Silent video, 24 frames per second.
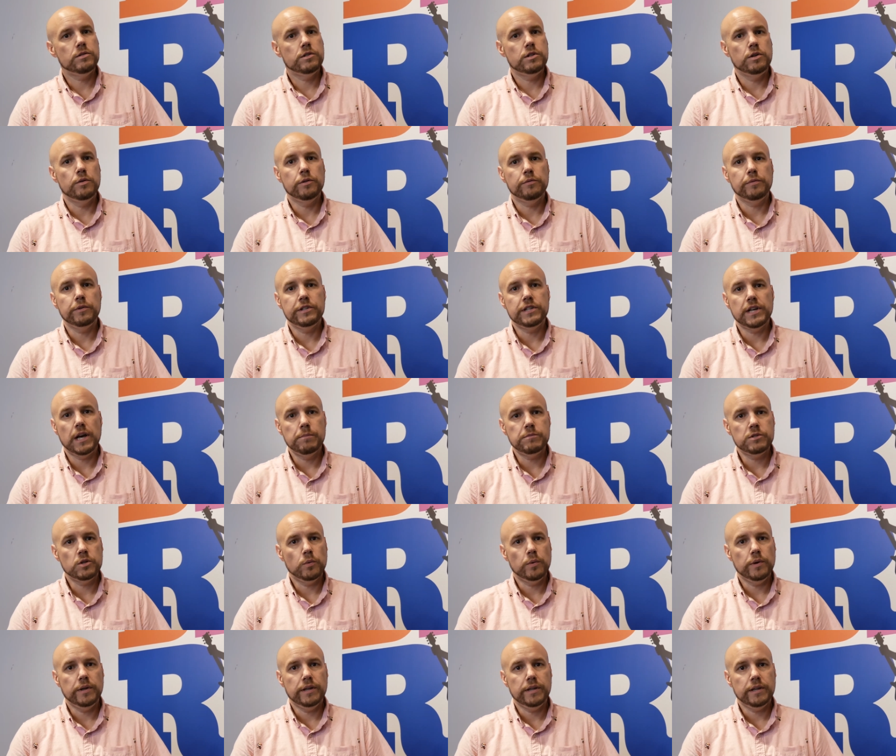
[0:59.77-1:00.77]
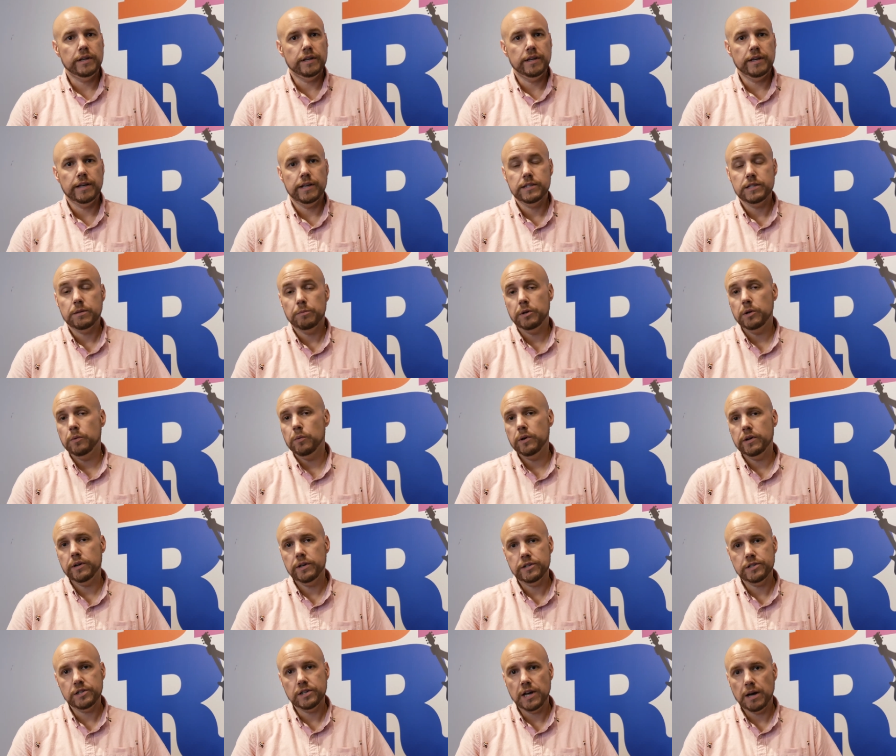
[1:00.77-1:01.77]
two or three times a week in case somebody
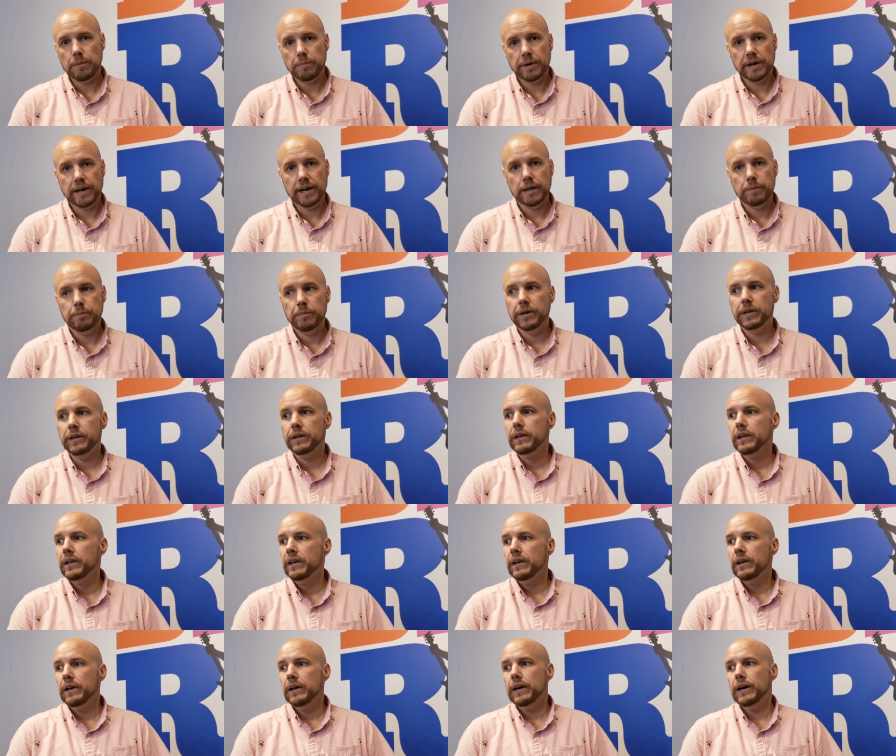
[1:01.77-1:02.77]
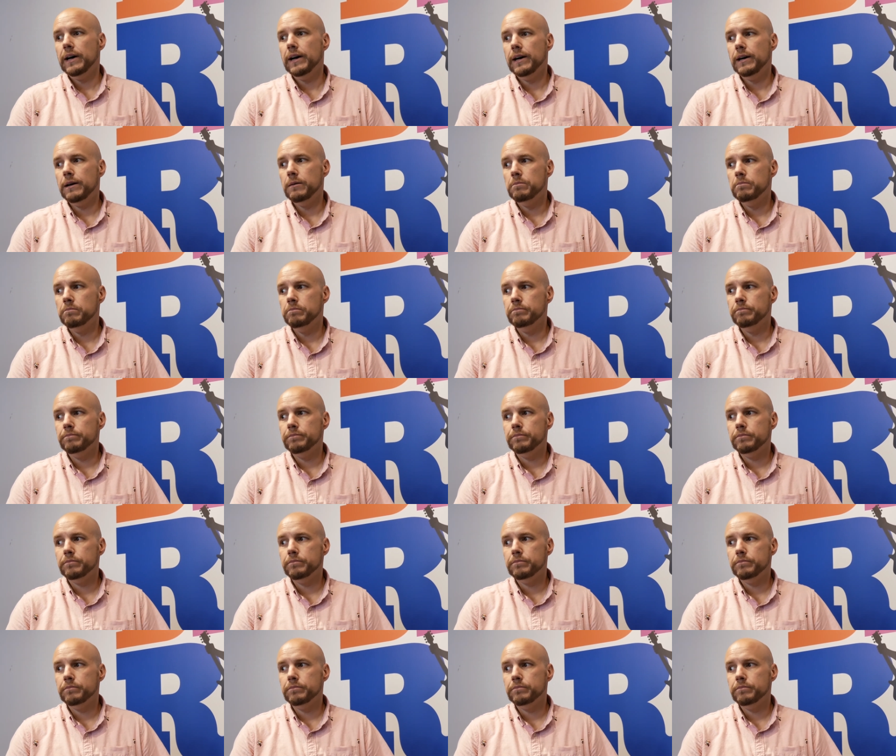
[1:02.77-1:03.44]
wanted to stop by. But um,